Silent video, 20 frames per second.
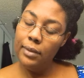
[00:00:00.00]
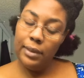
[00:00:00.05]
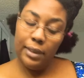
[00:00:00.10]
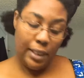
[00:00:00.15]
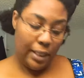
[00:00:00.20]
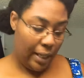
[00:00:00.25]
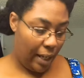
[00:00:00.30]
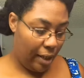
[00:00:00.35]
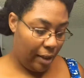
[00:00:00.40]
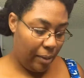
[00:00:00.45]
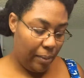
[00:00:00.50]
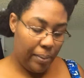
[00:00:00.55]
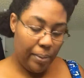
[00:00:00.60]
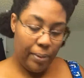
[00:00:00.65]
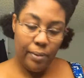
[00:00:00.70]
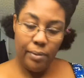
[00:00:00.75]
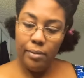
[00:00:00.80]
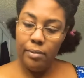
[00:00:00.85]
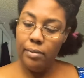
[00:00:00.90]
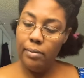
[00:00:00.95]
to help.
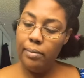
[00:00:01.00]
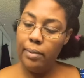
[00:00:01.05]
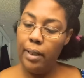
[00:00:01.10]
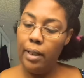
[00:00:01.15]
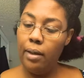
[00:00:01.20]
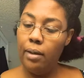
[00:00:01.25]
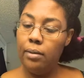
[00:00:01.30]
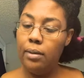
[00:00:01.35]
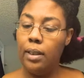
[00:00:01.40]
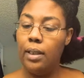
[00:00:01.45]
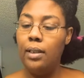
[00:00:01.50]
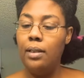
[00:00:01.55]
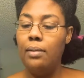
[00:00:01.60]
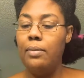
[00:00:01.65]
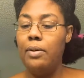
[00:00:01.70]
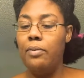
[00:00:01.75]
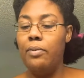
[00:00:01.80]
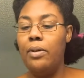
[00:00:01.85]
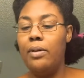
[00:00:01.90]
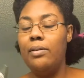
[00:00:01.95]
But hold on, let
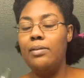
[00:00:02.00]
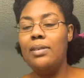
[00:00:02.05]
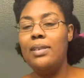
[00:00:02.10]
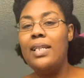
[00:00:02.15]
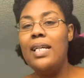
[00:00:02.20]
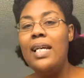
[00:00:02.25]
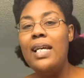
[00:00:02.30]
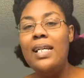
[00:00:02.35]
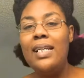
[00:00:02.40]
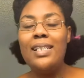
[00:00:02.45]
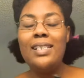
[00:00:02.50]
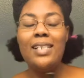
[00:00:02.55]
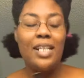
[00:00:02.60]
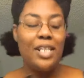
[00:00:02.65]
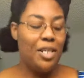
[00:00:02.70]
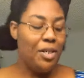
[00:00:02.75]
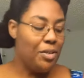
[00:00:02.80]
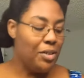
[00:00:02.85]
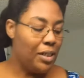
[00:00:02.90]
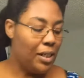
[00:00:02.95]
me, because I
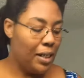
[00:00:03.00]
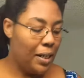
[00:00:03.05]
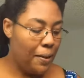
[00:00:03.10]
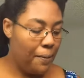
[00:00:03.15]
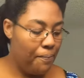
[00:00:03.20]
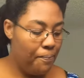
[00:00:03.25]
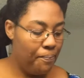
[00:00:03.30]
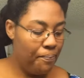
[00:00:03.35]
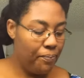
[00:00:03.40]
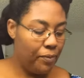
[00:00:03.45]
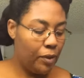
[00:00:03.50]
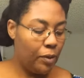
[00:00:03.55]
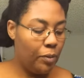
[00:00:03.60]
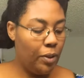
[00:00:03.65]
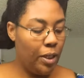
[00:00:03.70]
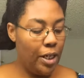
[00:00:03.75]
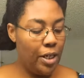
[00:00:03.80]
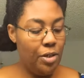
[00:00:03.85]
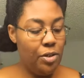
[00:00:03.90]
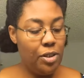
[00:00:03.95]
usually,
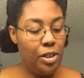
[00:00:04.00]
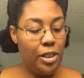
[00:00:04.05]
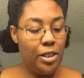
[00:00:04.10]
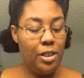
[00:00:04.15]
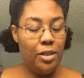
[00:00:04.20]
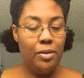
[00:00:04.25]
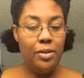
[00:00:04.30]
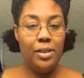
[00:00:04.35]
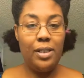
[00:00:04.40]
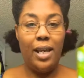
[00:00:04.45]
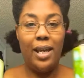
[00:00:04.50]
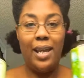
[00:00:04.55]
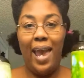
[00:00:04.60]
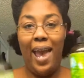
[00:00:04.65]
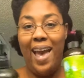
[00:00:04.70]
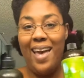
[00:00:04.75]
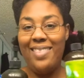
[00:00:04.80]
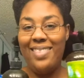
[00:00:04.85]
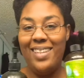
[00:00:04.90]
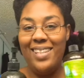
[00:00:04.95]
what I usually do is I
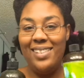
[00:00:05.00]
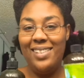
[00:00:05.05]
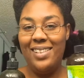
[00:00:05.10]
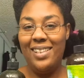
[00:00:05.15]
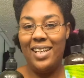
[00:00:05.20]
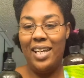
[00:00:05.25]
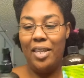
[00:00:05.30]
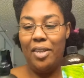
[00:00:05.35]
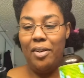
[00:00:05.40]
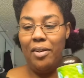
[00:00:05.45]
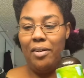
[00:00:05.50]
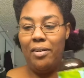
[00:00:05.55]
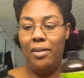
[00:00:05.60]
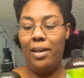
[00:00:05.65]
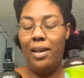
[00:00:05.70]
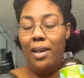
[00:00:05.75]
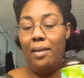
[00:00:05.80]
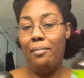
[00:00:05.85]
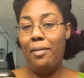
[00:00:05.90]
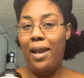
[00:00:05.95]
add these together
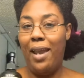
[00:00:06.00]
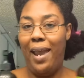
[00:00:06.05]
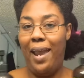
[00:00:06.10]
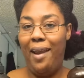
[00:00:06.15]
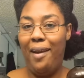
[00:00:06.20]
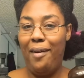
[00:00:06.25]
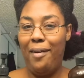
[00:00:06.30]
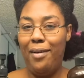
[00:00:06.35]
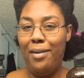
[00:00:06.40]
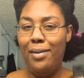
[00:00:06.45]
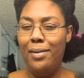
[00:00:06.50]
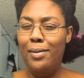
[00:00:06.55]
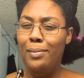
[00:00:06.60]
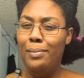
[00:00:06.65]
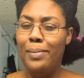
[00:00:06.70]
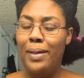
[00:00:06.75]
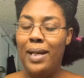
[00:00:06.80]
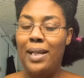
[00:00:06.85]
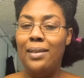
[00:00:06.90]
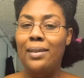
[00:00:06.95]
in my hair,
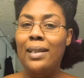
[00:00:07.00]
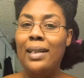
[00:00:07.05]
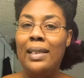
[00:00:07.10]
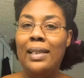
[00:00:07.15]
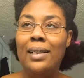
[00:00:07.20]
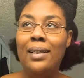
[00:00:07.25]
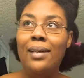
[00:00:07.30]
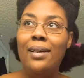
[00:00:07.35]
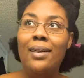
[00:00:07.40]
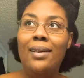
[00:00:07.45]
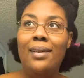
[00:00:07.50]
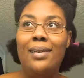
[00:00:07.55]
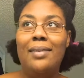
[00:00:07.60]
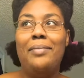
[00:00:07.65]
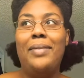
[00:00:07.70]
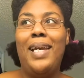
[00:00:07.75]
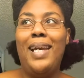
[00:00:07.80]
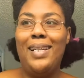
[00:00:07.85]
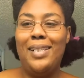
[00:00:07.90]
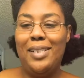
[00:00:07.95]
but let
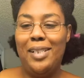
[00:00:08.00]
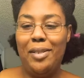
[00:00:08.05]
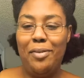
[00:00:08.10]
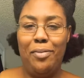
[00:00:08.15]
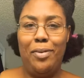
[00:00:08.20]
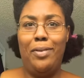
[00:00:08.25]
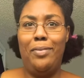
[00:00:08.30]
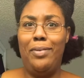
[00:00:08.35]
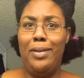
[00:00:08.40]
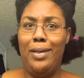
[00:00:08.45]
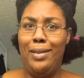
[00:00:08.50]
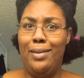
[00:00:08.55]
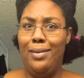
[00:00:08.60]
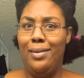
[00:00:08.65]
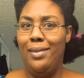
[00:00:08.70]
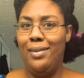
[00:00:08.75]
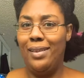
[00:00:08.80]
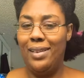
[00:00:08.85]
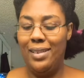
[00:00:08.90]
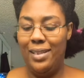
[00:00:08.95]
me actually reread
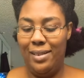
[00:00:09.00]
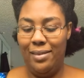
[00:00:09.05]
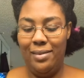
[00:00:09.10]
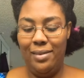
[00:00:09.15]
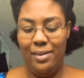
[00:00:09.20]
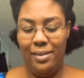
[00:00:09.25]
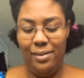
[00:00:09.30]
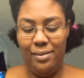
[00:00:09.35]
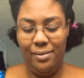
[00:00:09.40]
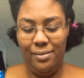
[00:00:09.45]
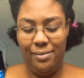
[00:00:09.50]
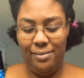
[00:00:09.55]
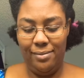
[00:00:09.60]
the, the